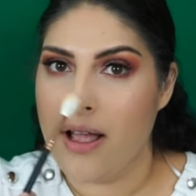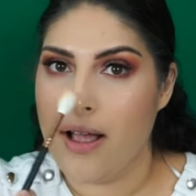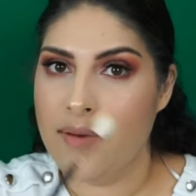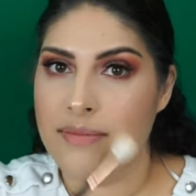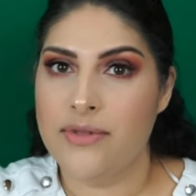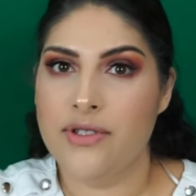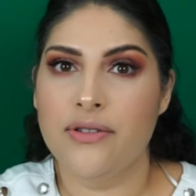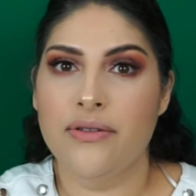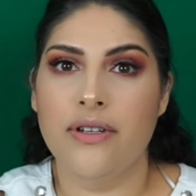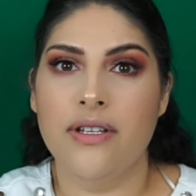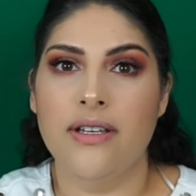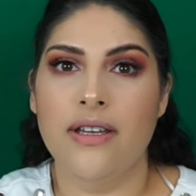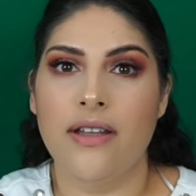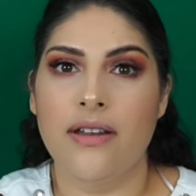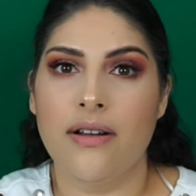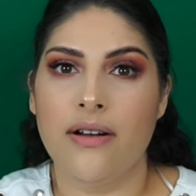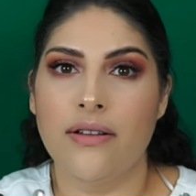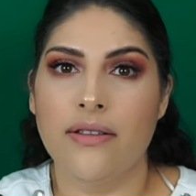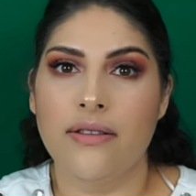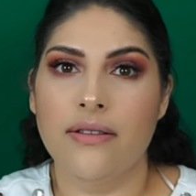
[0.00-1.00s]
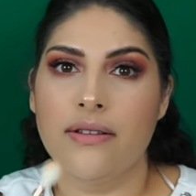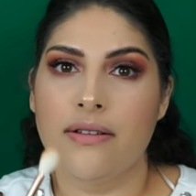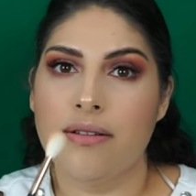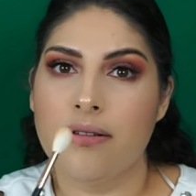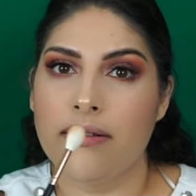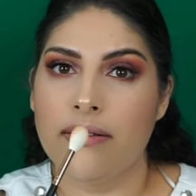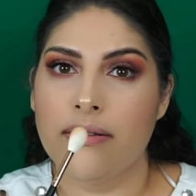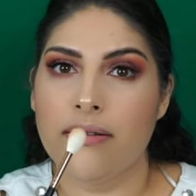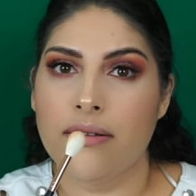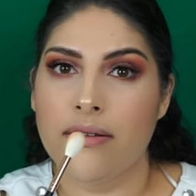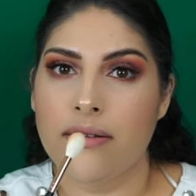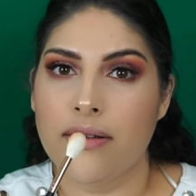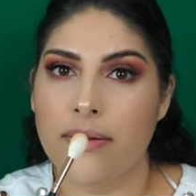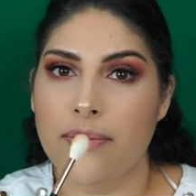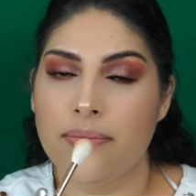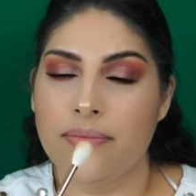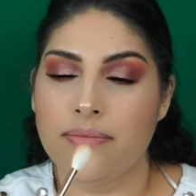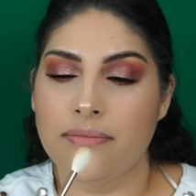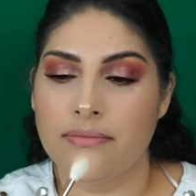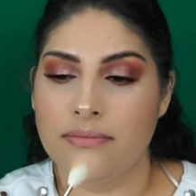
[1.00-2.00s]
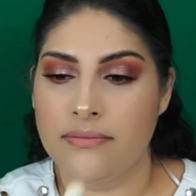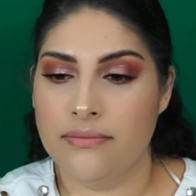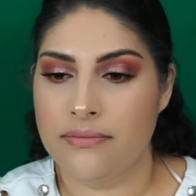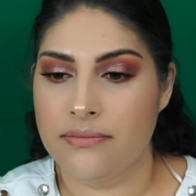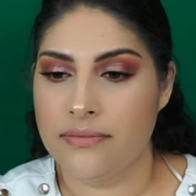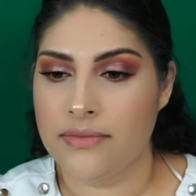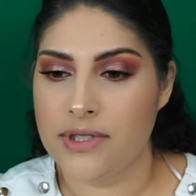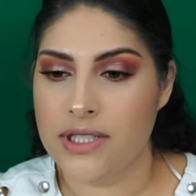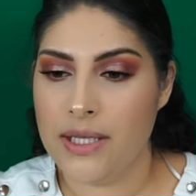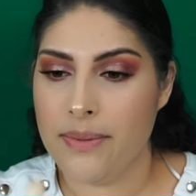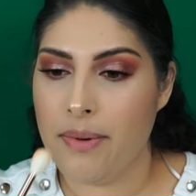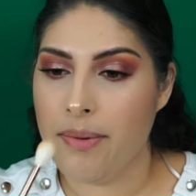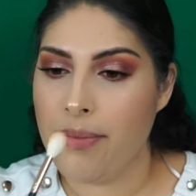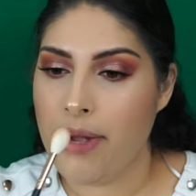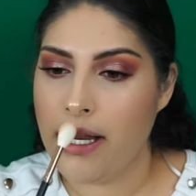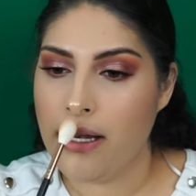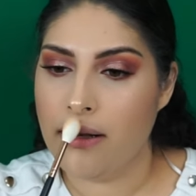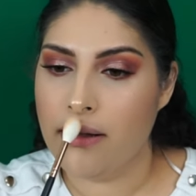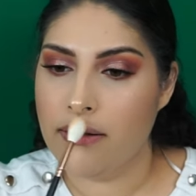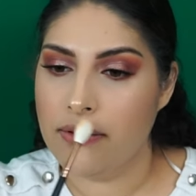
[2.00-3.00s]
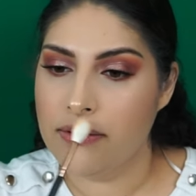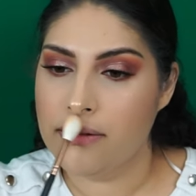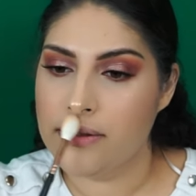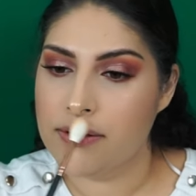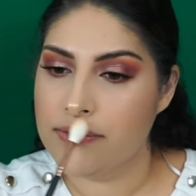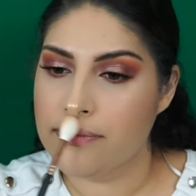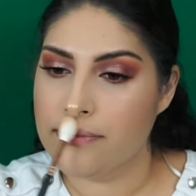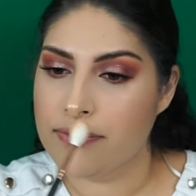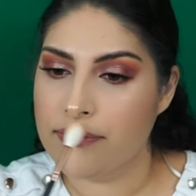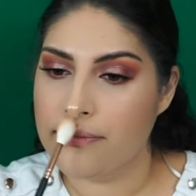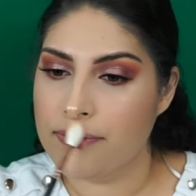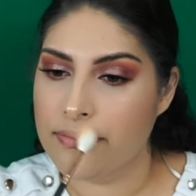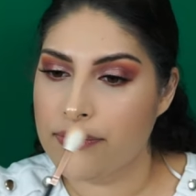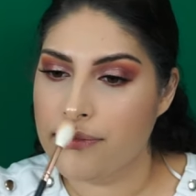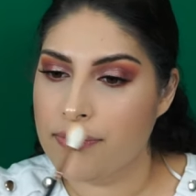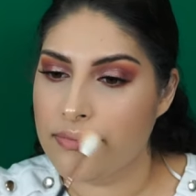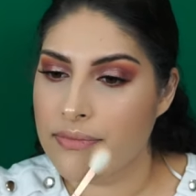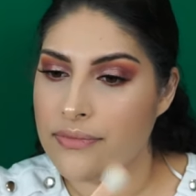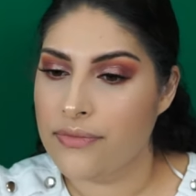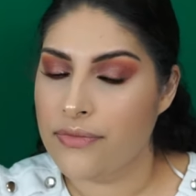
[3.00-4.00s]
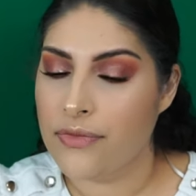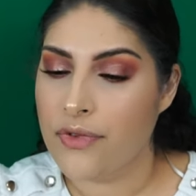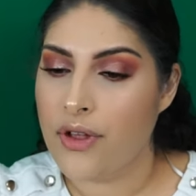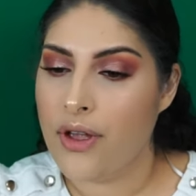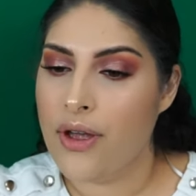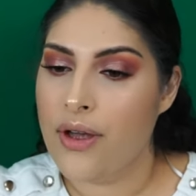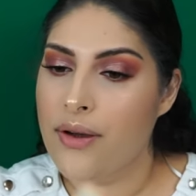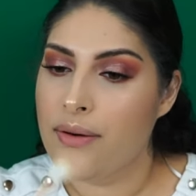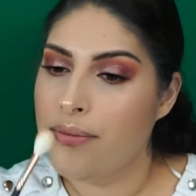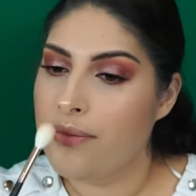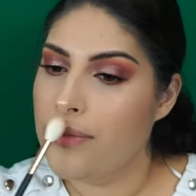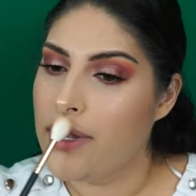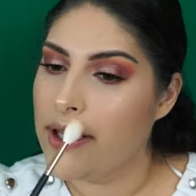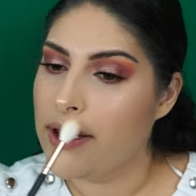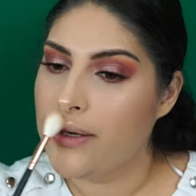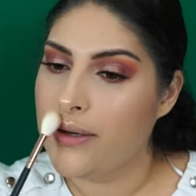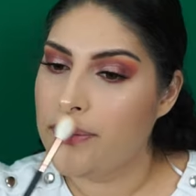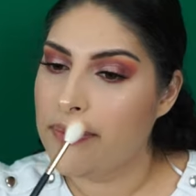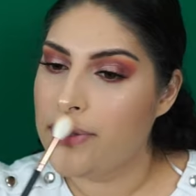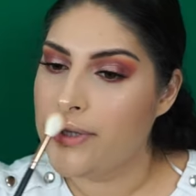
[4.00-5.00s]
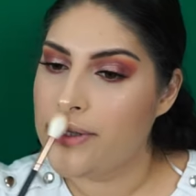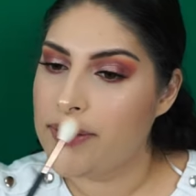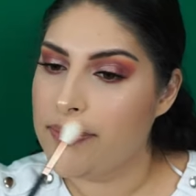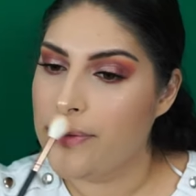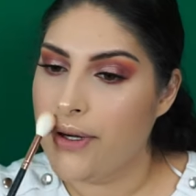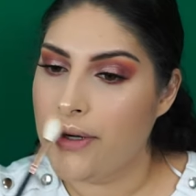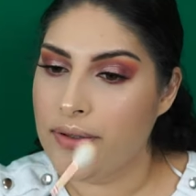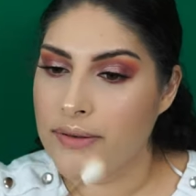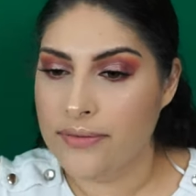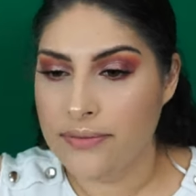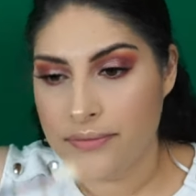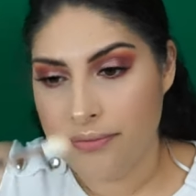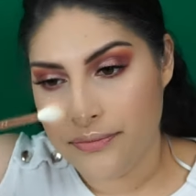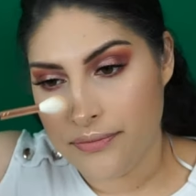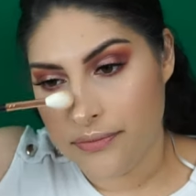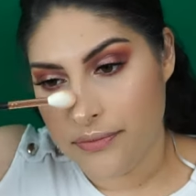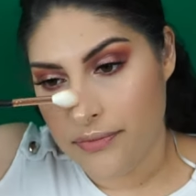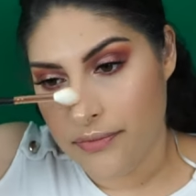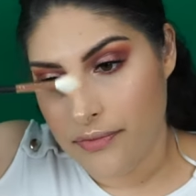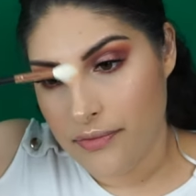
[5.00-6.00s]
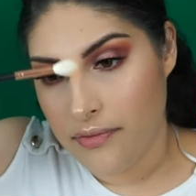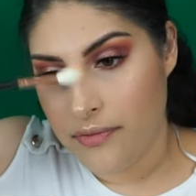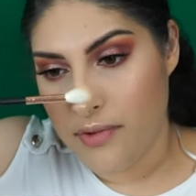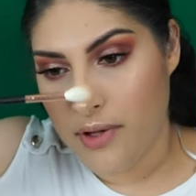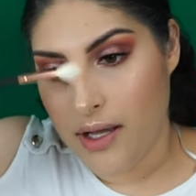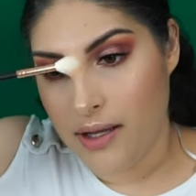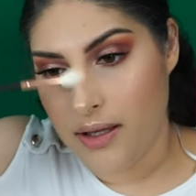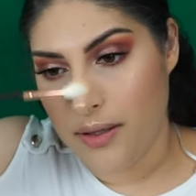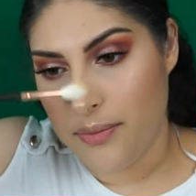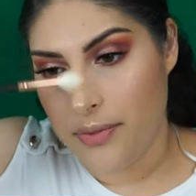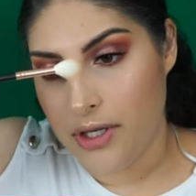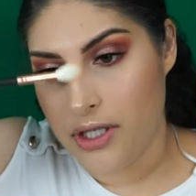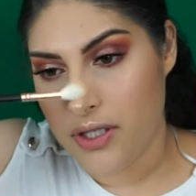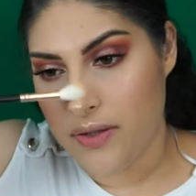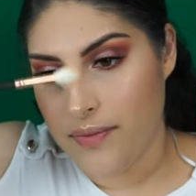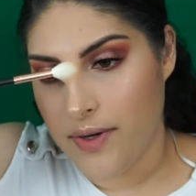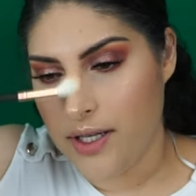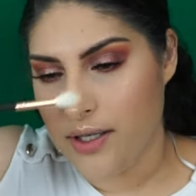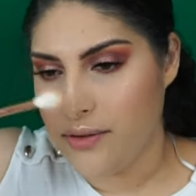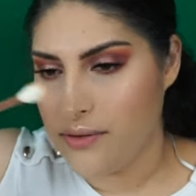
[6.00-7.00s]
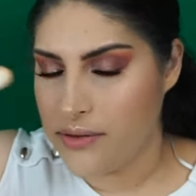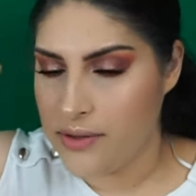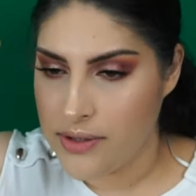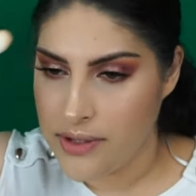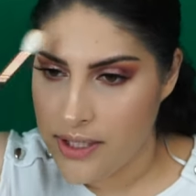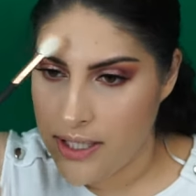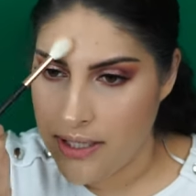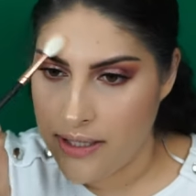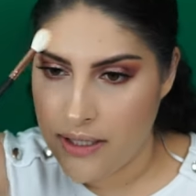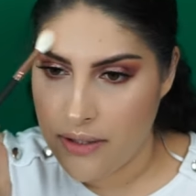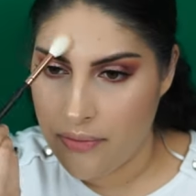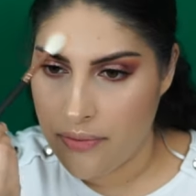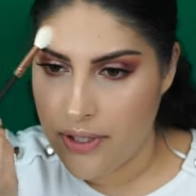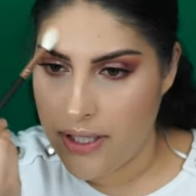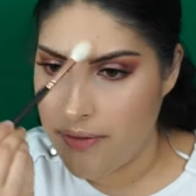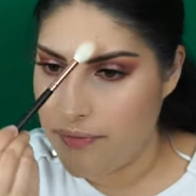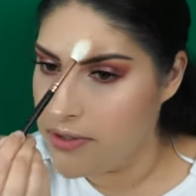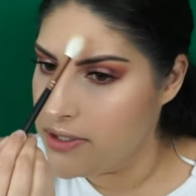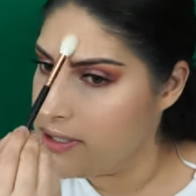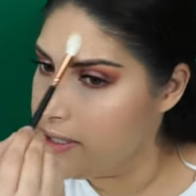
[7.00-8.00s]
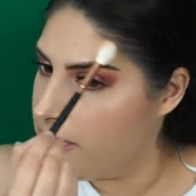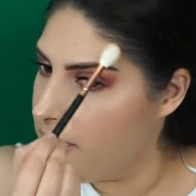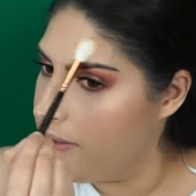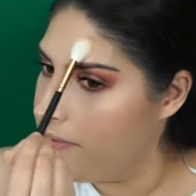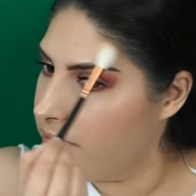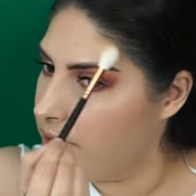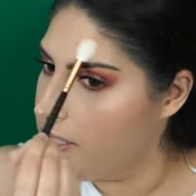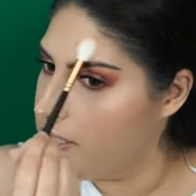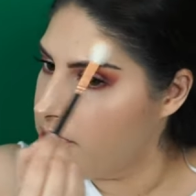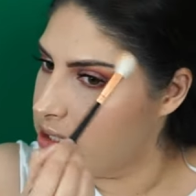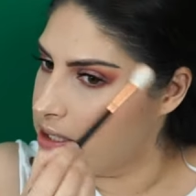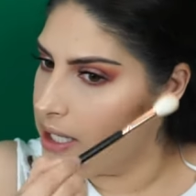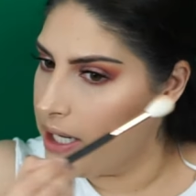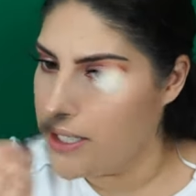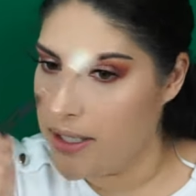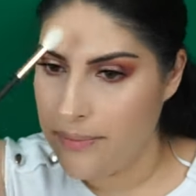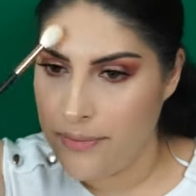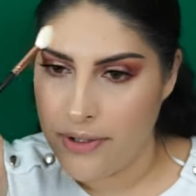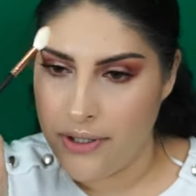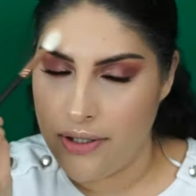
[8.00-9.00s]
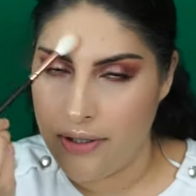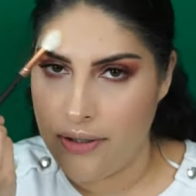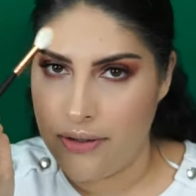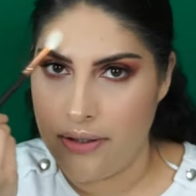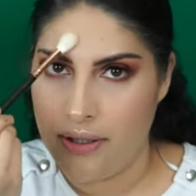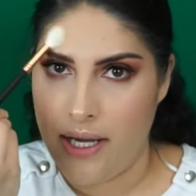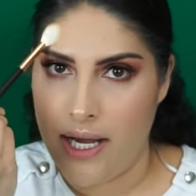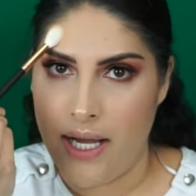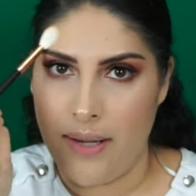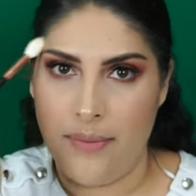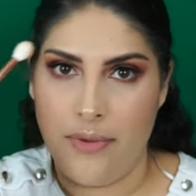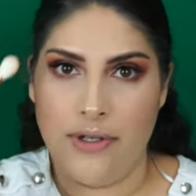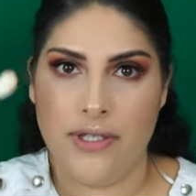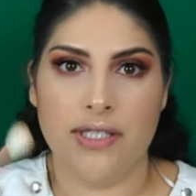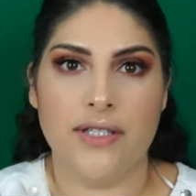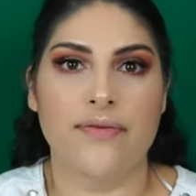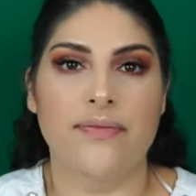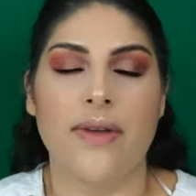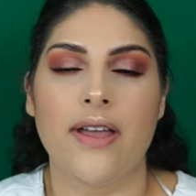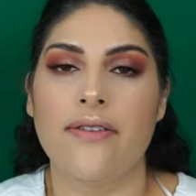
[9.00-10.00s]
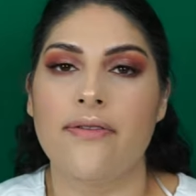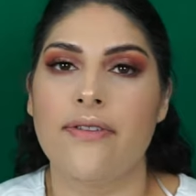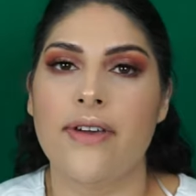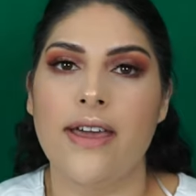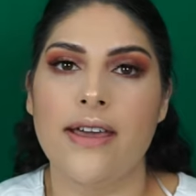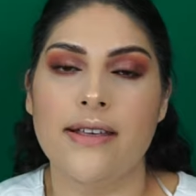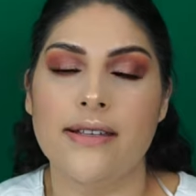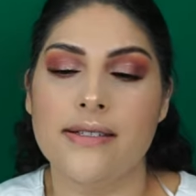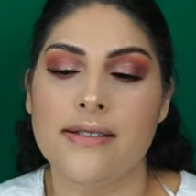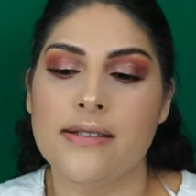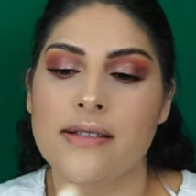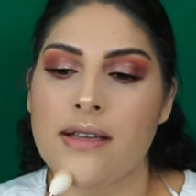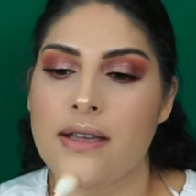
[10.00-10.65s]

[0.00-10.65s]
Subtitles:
I'm doing it on the tip of my nose, my cupid's bow, and the bridge of my nose. And then whatever's left, I just kind of put it on the high points of my face.